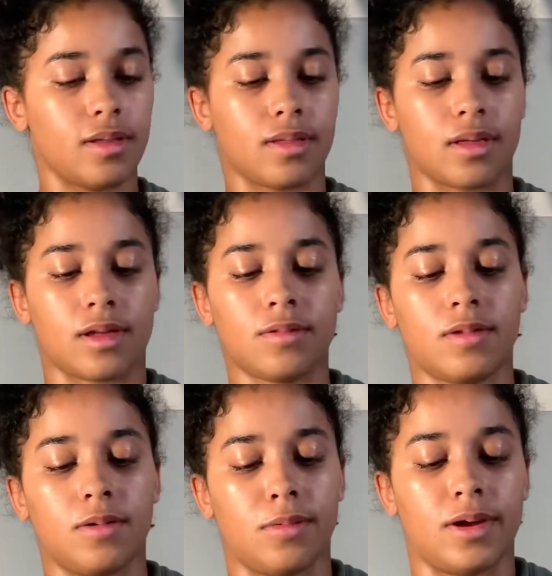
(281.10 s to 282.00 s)
I don't
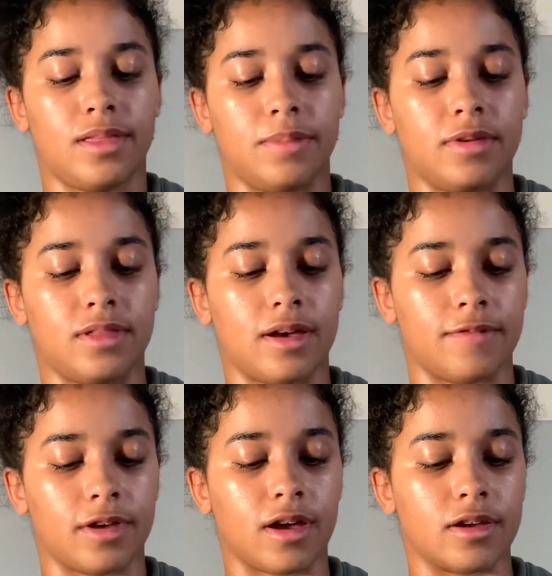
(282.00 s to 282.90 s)
know where they put the
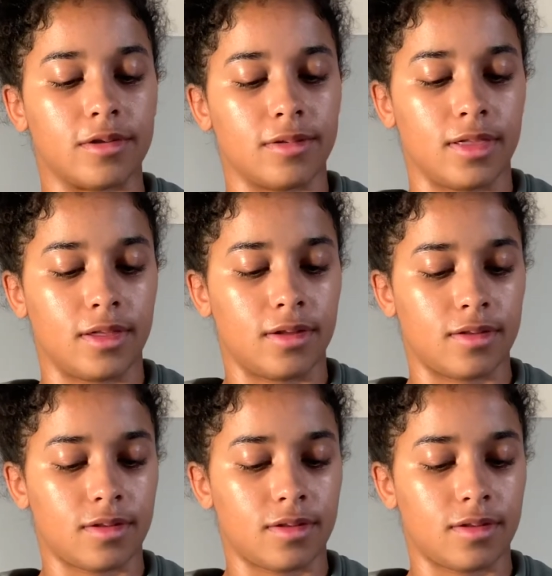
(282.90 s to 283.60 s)
avocado in there.